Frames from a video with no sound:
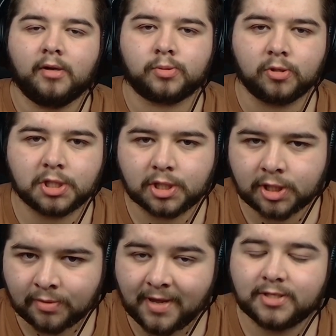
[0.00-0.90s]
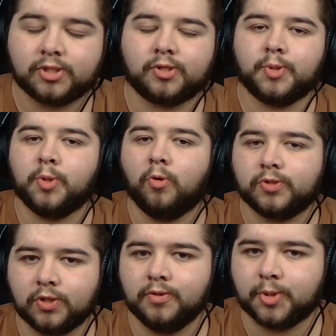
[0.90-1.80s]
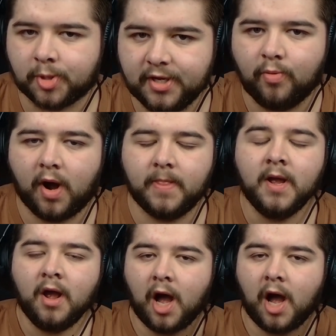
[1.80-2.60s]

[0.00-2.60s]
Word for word: Roger Schmidt's 4231.